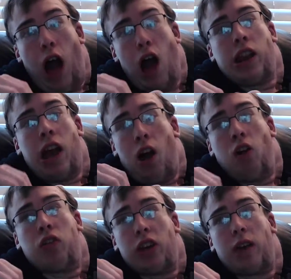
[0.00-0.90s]

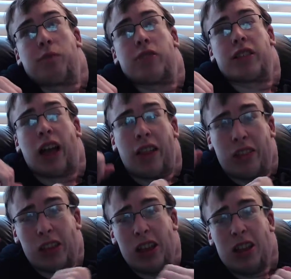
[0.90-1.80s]
unhealthy
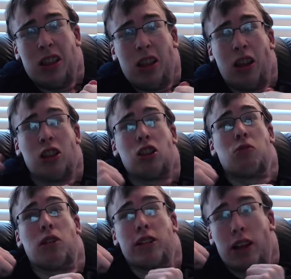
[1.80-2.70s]
obsession
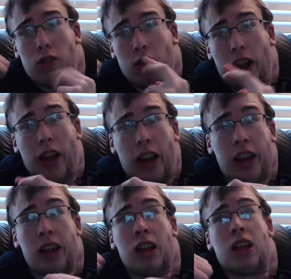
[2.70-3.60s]
to a degree.
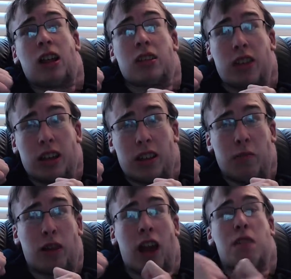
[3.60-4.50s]
Like she, she
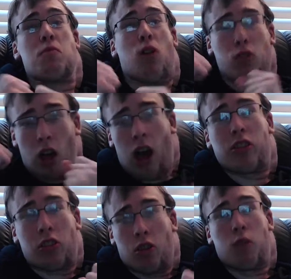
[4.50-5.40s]
became more
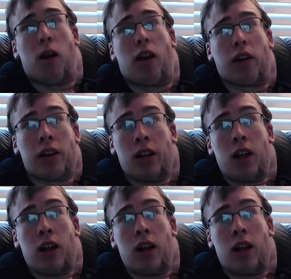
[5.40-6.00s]
logical about it.